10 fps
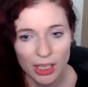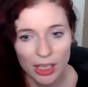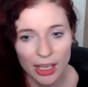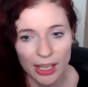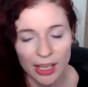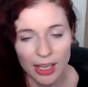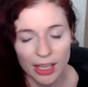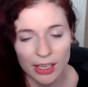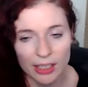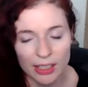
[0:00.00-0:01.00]

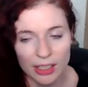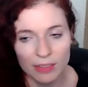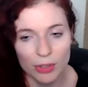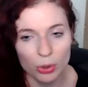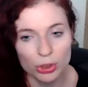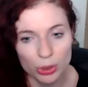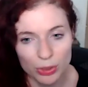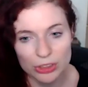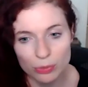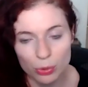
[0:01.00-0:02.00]
And even though she
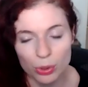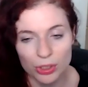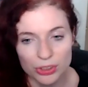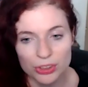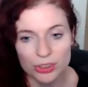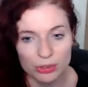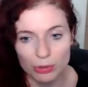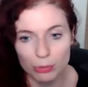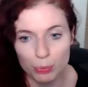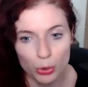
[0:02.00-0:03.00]
was, of course,
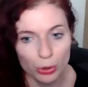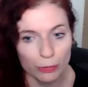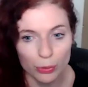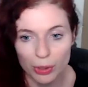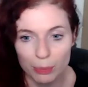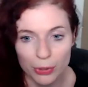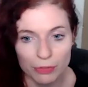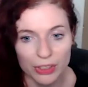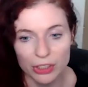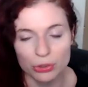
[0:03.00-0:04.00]
beautiful and
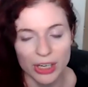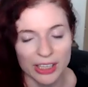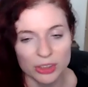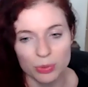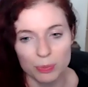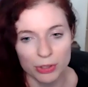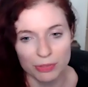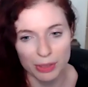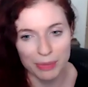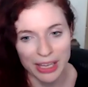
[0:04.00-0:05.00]
perfectly dressed with
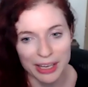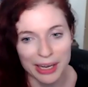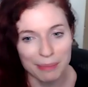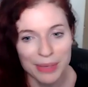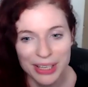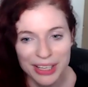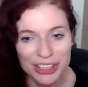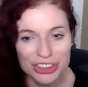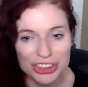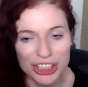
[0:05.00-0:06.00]
perfect makeup,
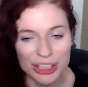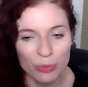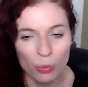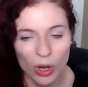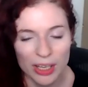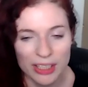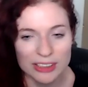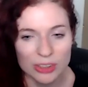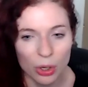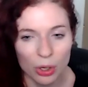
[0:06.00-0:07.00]
she
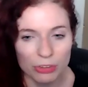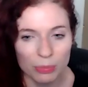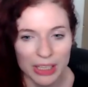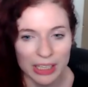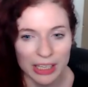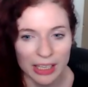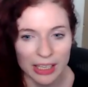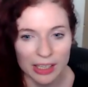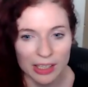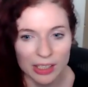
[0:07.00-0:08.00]
was
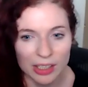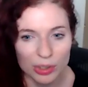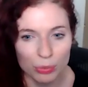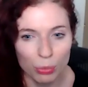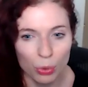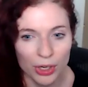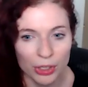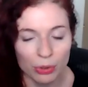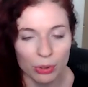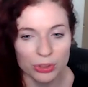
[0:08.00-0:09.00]
ultimately more
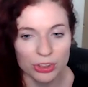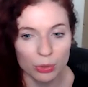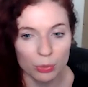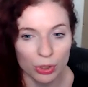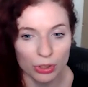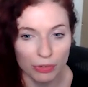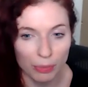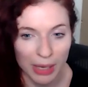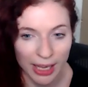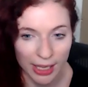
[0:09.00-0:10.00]
engrossed in the world of the
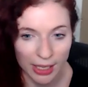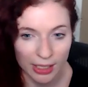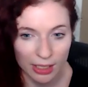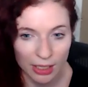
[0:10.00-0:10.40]
mind.